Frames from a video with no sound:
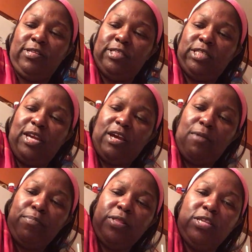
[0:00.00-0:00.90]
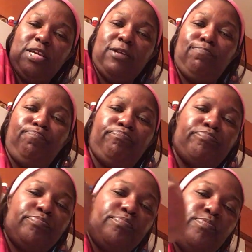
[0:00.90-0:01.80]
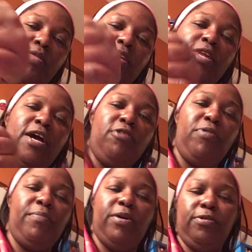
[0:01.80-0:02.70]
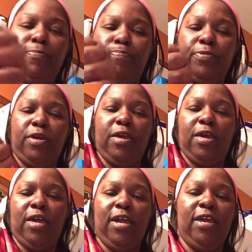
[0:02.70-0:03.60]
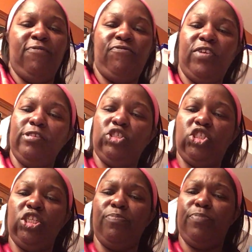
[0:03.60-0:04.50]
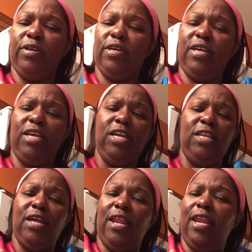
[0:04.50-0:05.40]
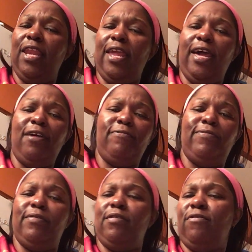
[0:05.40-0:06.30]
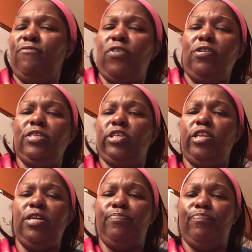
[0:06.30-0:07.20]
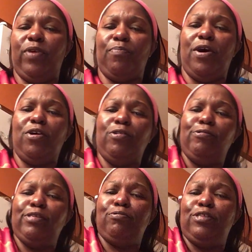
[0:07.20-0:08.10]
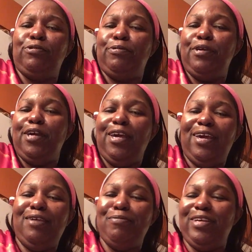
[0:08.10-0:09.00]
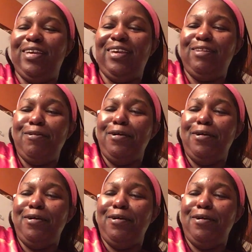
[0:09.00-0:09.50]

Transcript: It's like our mother did and our grandmother. Fellowship, eat, laugh, fall asleep, like my Uncle Louis would do. He would eat.